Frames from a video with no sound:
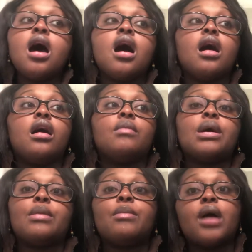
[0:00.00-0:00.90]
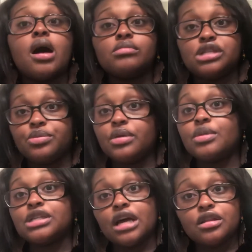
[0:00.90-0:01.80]
And my mom, she pretty
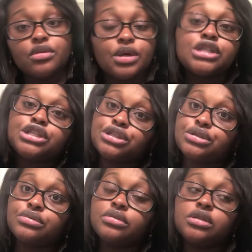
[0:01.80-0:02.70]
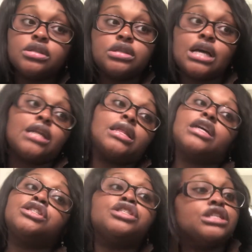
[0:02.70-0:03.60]
much got it the worst too. Not
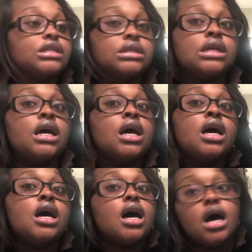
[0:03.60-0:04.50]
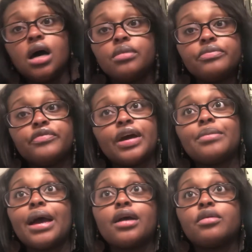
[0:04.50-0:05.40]
that she didn't fight
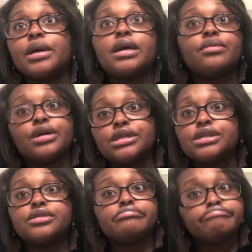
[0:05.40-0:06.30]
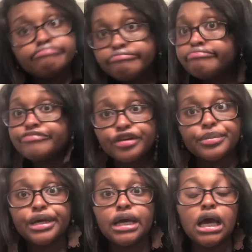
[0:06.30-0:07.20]
back or make it worse for
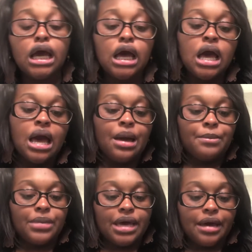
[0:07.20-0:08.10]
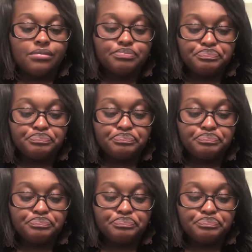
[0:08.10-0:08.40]
me. But yeah.